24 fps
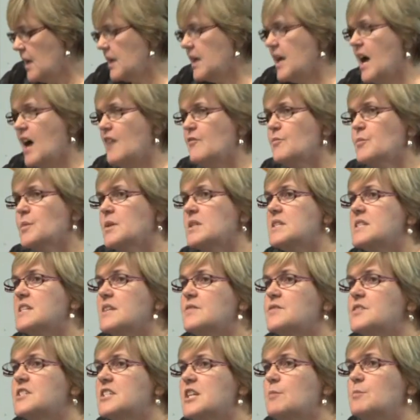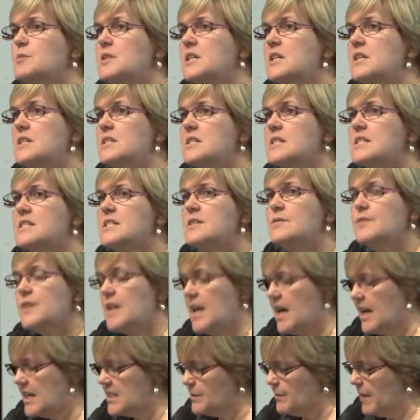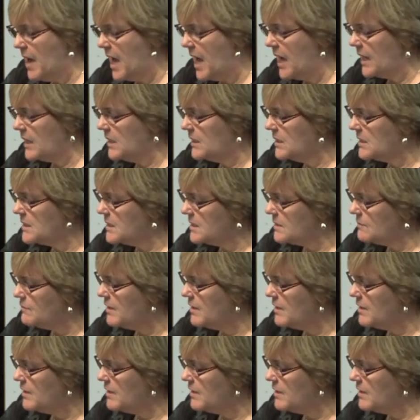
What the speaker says: Governments have stepped into civilised markets,